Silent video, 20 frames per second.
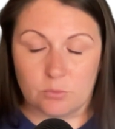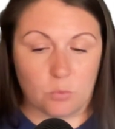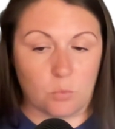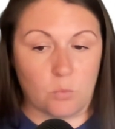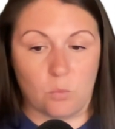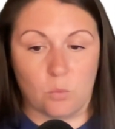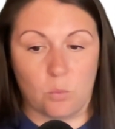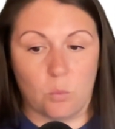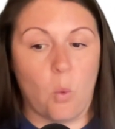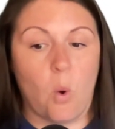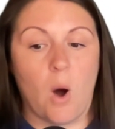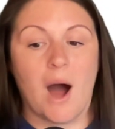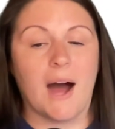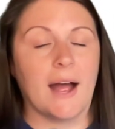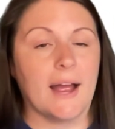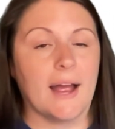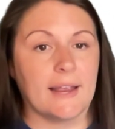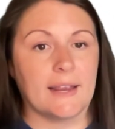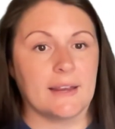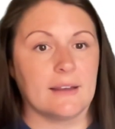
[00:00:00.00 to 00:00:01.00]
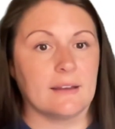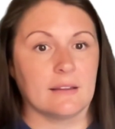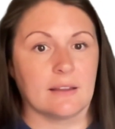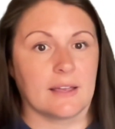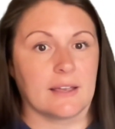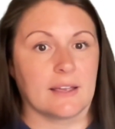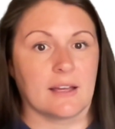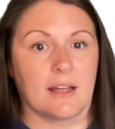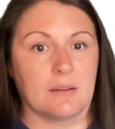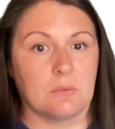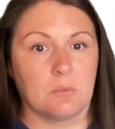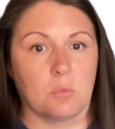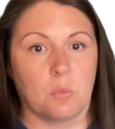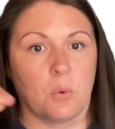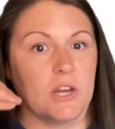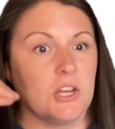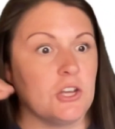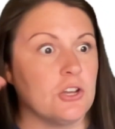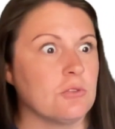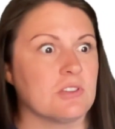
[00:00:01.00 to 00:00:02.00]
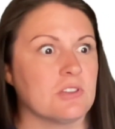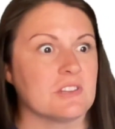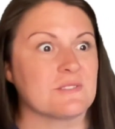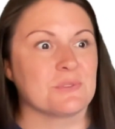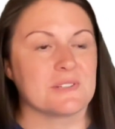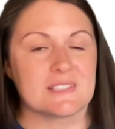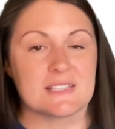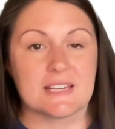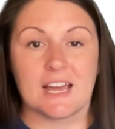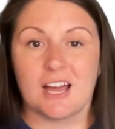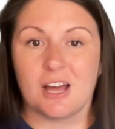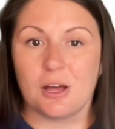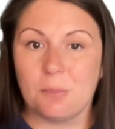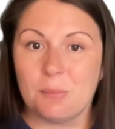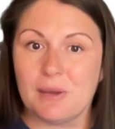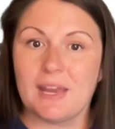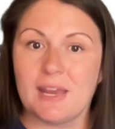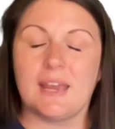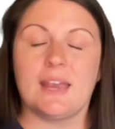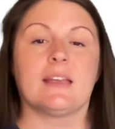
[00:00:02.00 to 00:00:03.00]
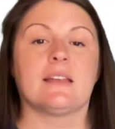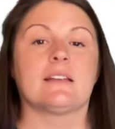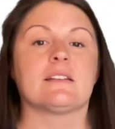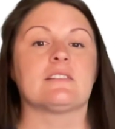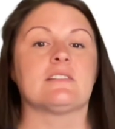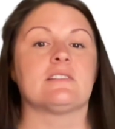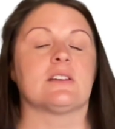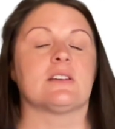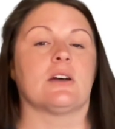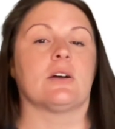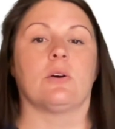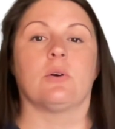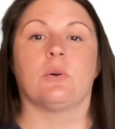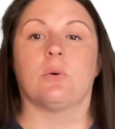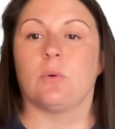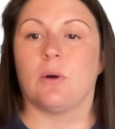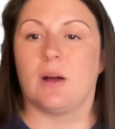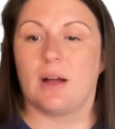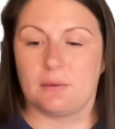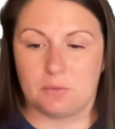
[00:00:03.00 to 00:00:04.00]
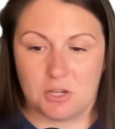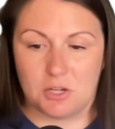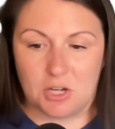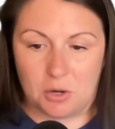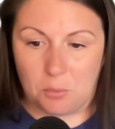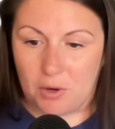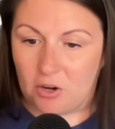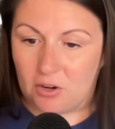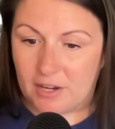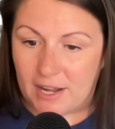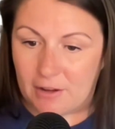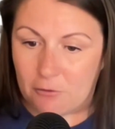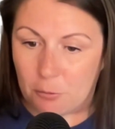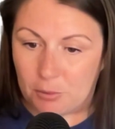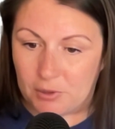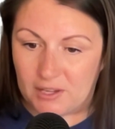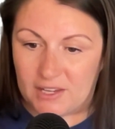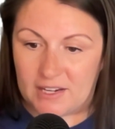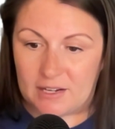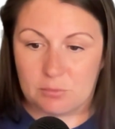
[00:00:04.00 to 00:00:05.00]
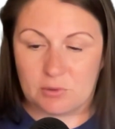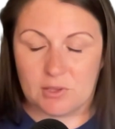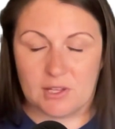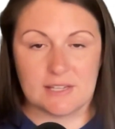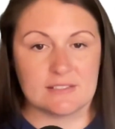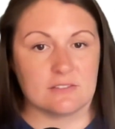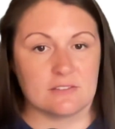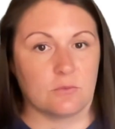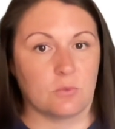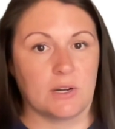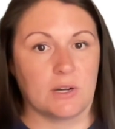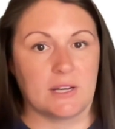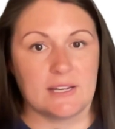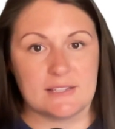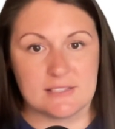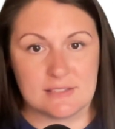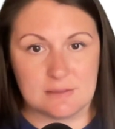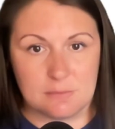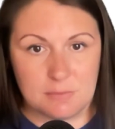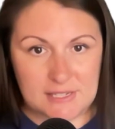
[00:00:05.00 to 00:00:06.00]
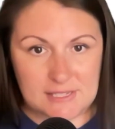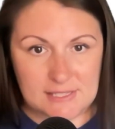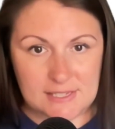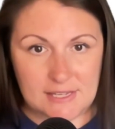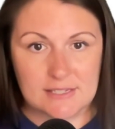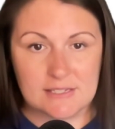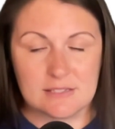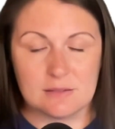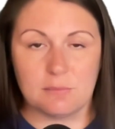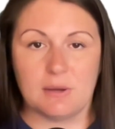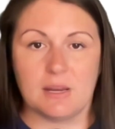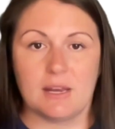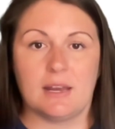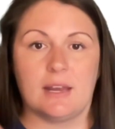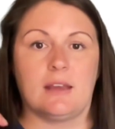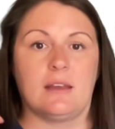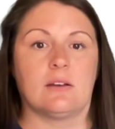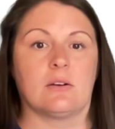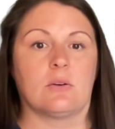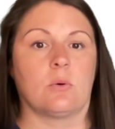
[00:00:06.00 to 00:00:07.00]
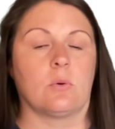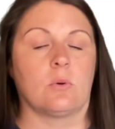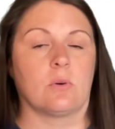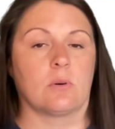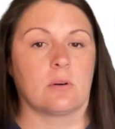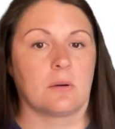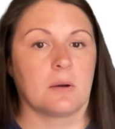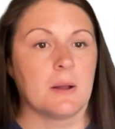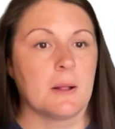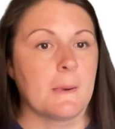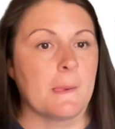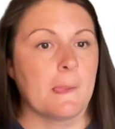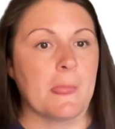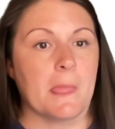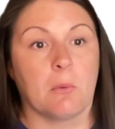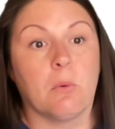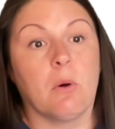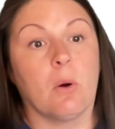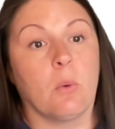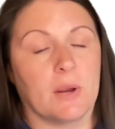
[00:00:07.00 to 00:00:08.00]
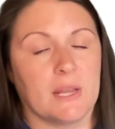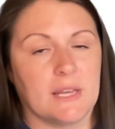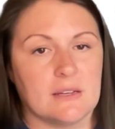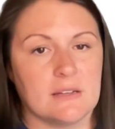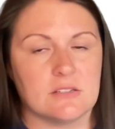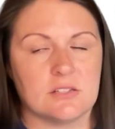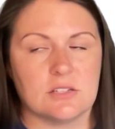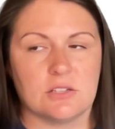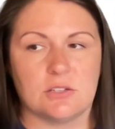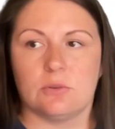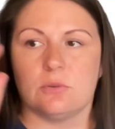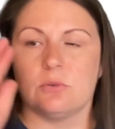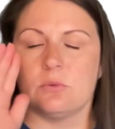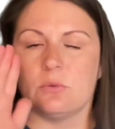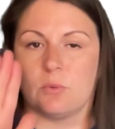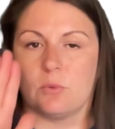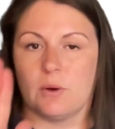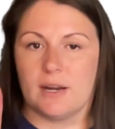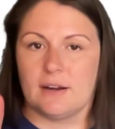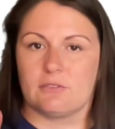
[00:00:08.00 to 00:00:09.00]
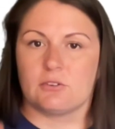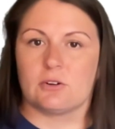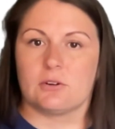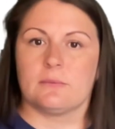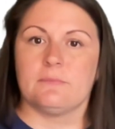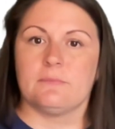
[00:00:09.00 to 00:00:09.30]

why, like, we knew this was coming. So, we already have a plan in place of what needs to be said to me or what we need to do, whatever.